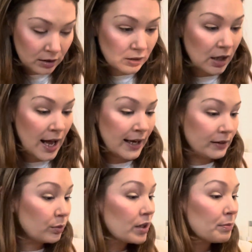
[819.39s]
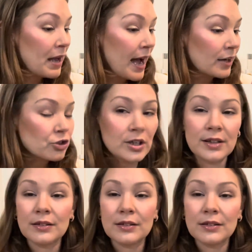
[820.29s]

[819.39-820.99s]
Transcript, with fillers: line with Passion.